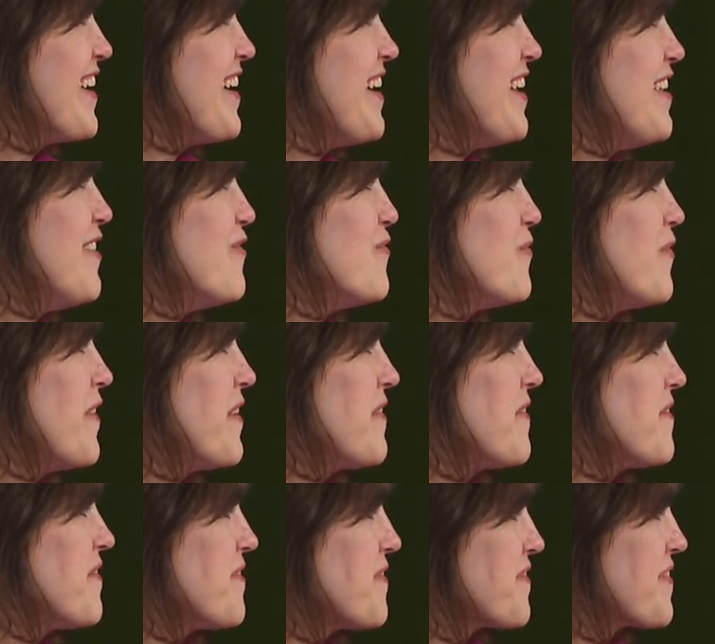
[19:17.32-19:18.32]
And
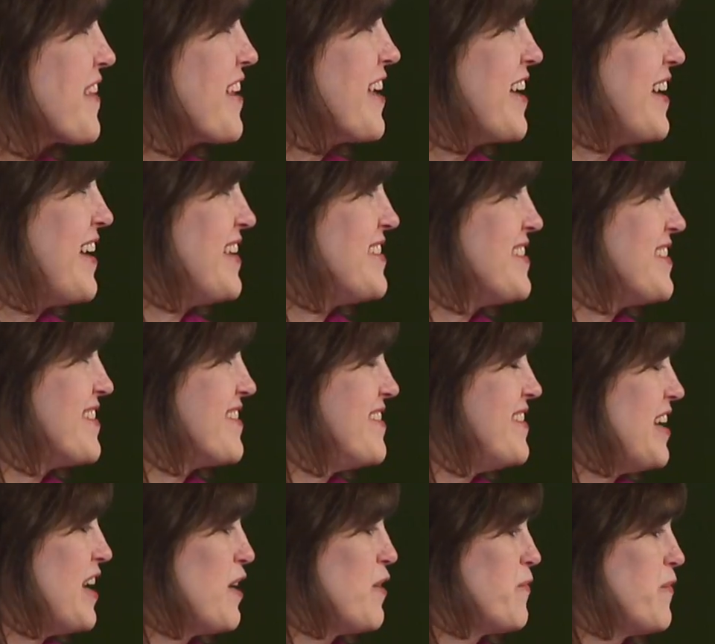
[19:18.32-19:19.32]
as it
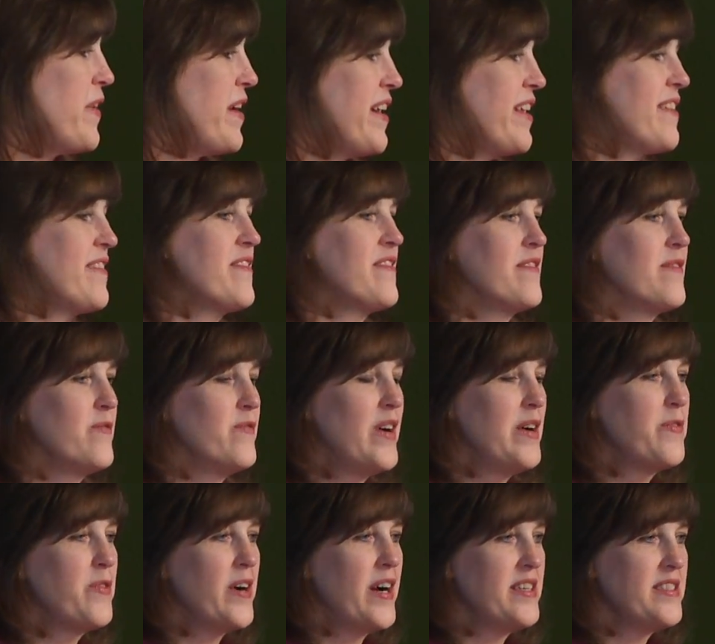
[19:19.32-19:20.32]
turned out, my,
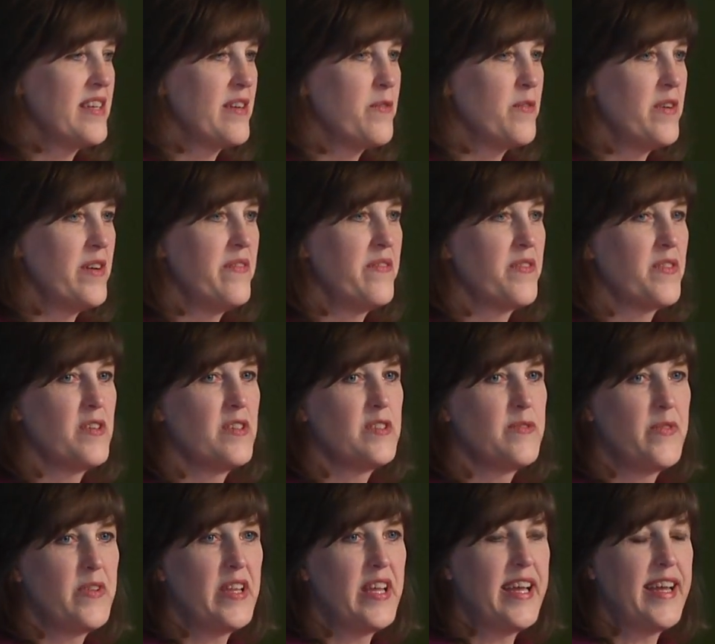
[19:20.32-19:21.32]
my project won
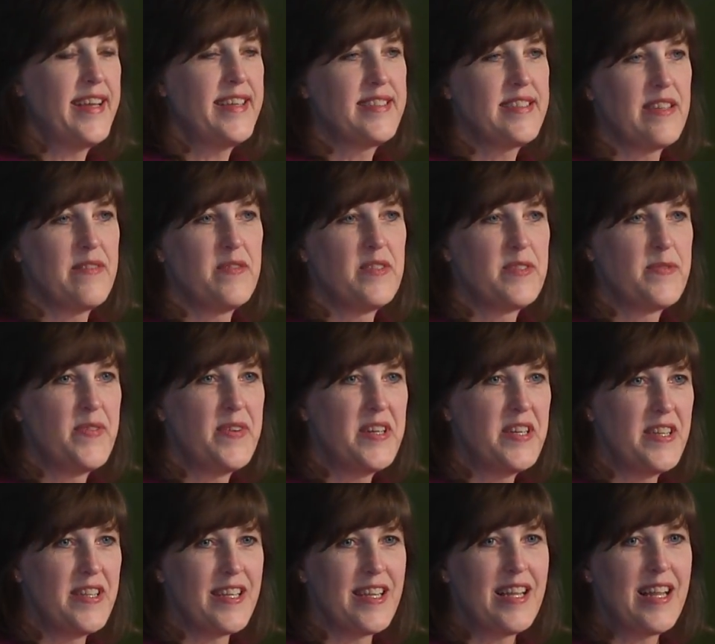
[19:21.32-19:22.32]
first place and was
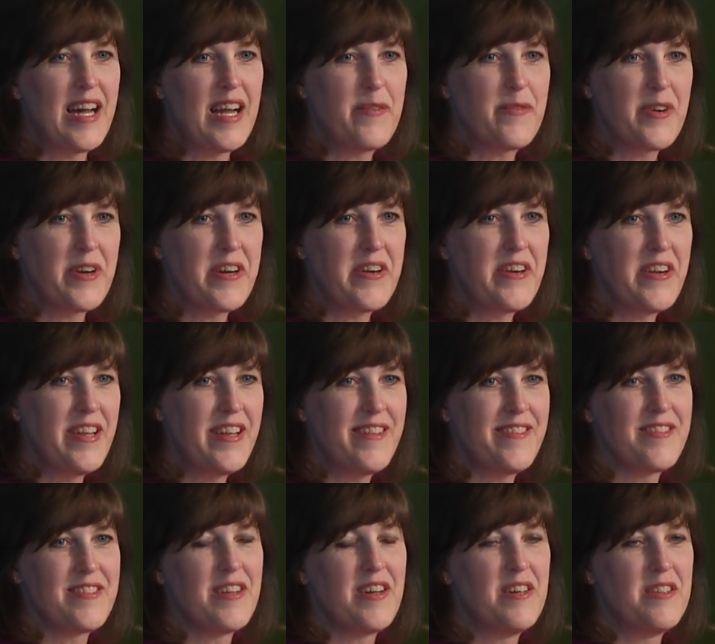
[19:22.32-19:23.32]
put in the
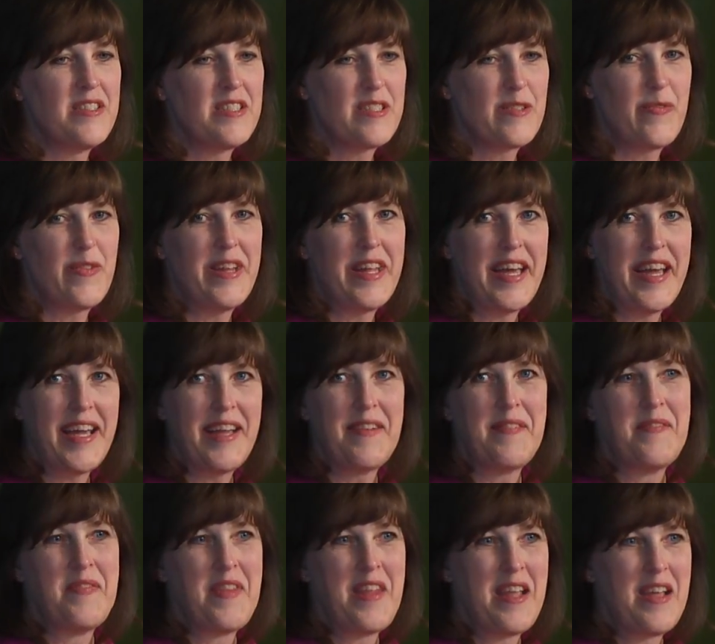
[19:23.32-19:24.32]
library on
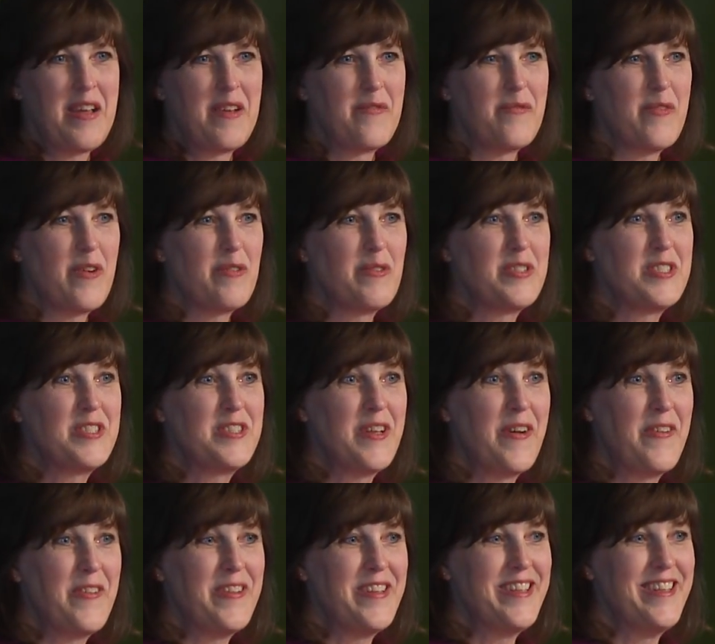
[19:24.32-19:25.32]
display, but was
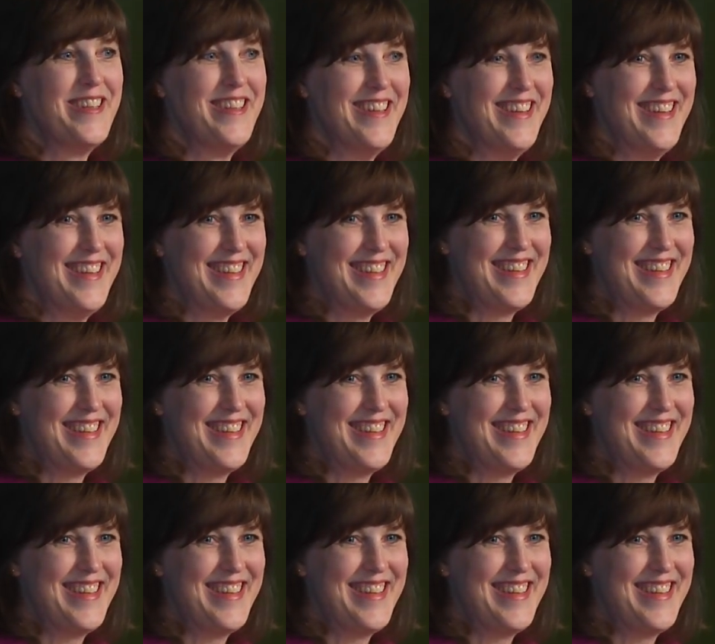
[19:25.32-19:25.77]
stolen.